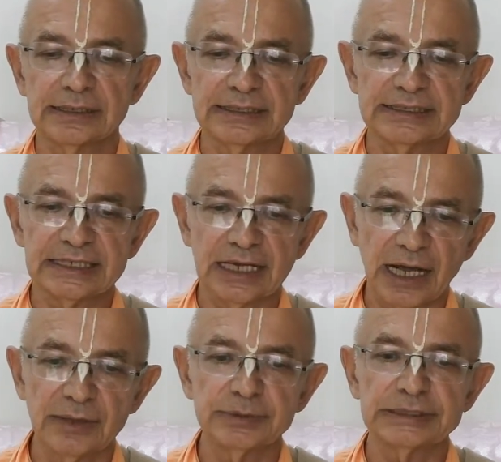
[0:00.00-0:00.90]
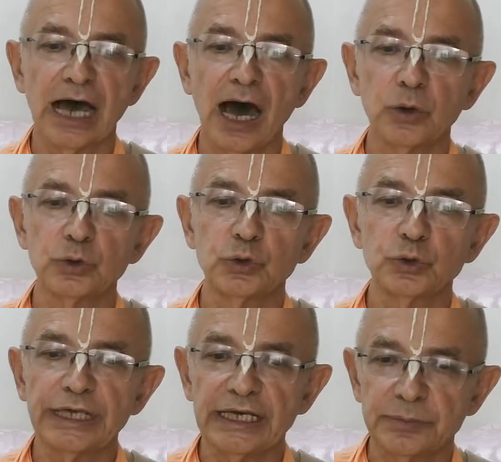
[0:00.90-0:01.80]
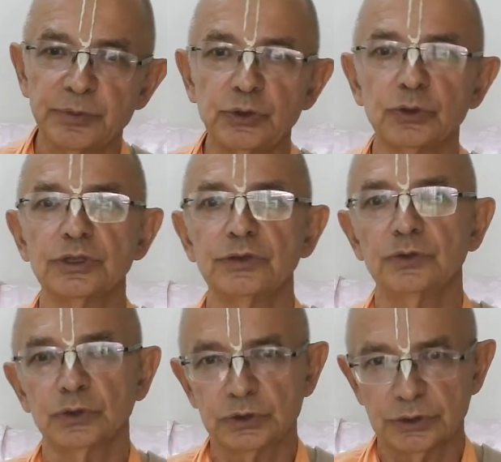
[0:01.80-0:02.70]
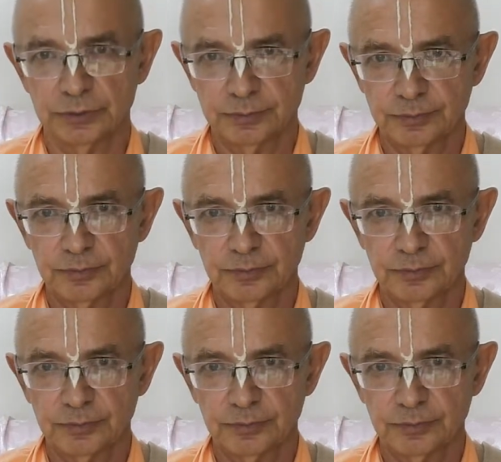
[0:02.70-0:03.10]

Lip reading: describes how to get pure devotion.